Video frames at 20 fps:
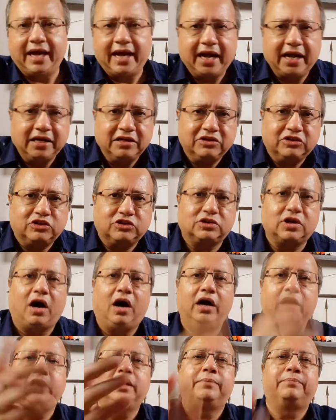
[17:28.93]

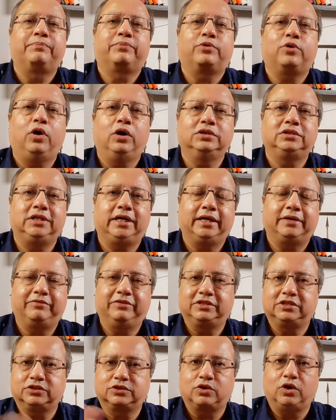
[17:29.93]
entire project,
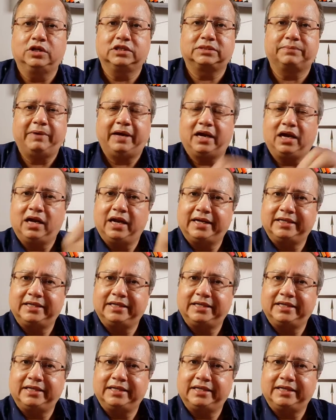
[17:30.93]
which is called spiral.